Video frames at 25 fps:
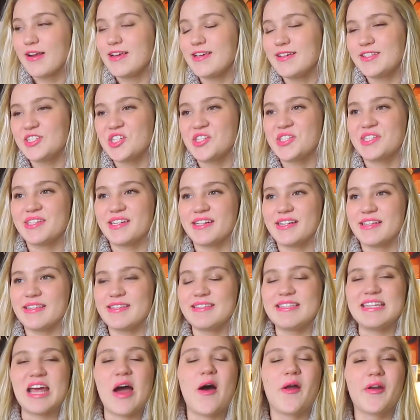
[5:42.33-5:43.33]
He's just an
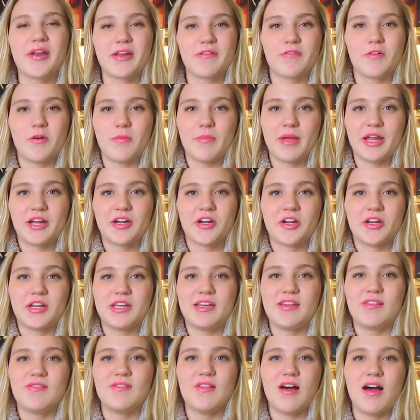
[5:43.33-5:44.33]
astounding filmmaker.
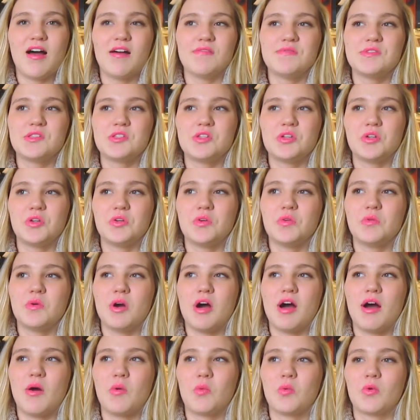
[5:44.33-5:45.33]
He loves to
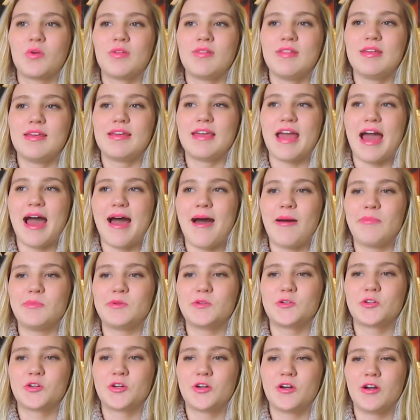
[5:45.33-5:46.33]
really
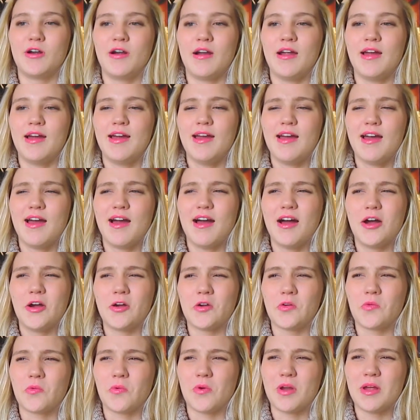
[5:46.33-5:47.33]
capture a
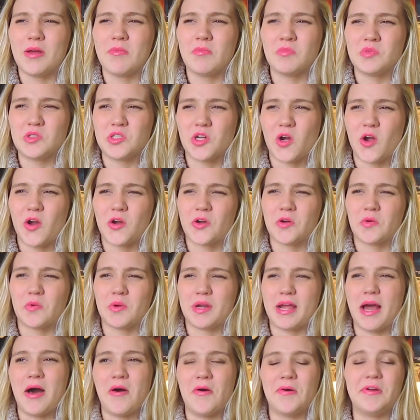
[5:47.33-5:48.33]
grim, dark
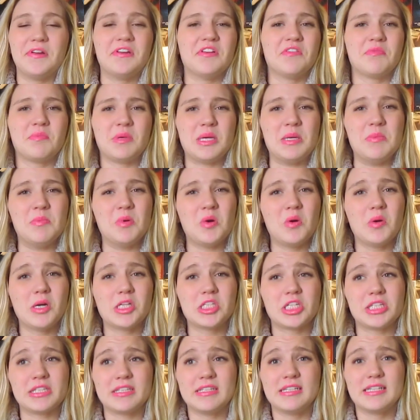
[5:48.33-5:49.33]
reality of people,
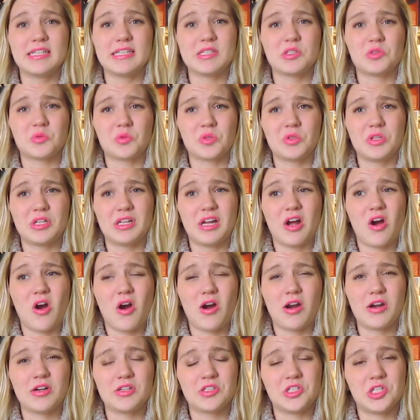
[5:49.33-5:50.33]
which I think is really
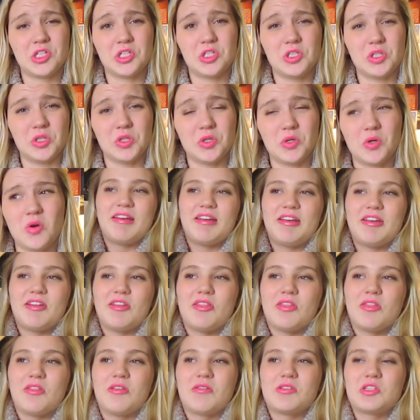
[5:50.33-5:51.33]
hard to do.
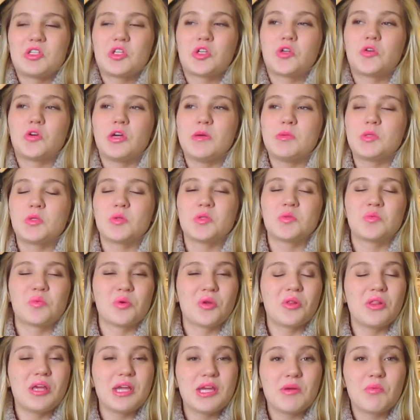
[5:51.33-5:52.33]
The script was
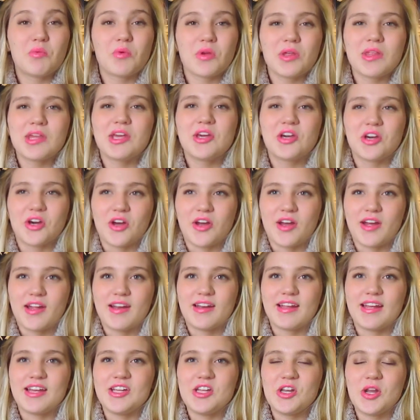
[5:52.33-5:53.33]
really, really
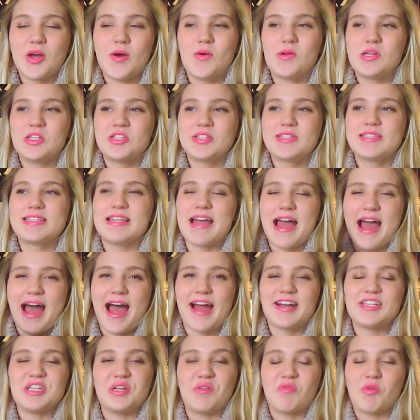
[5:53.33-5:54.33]
good. You know, just the
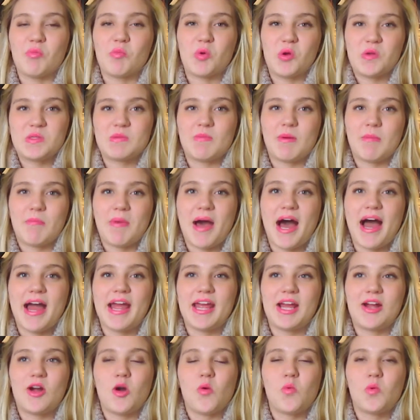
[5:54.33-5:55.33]
acting from Rosamund
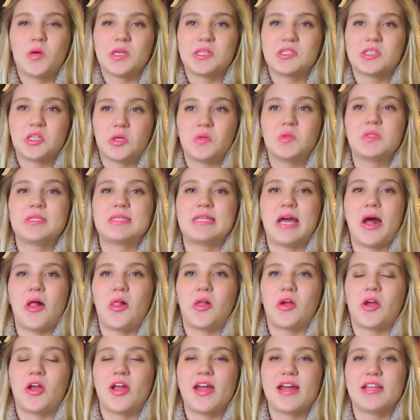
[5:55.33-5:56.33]
Pike was so
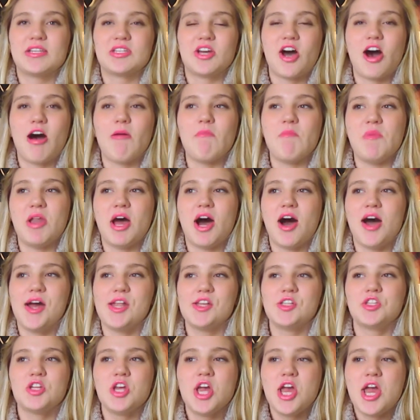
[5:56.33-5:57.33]
stellar and
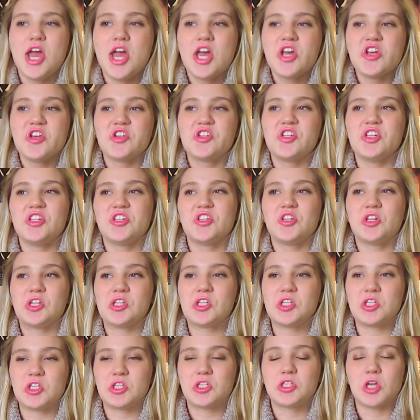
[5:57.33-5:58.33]
top-notch. She's
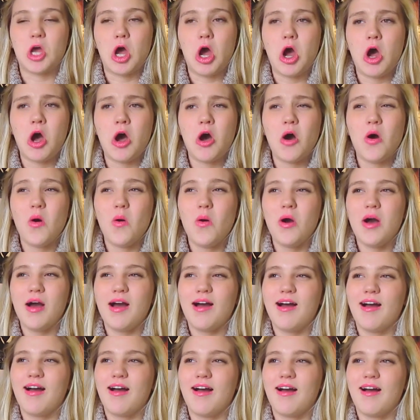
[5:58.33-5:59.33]
just
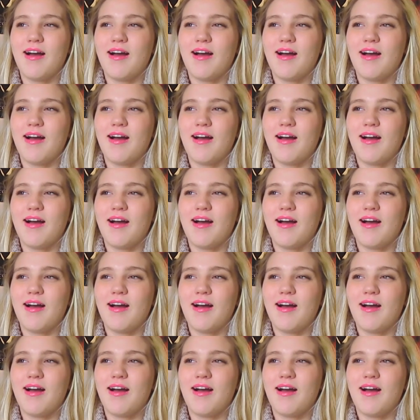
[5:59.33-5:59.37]
so...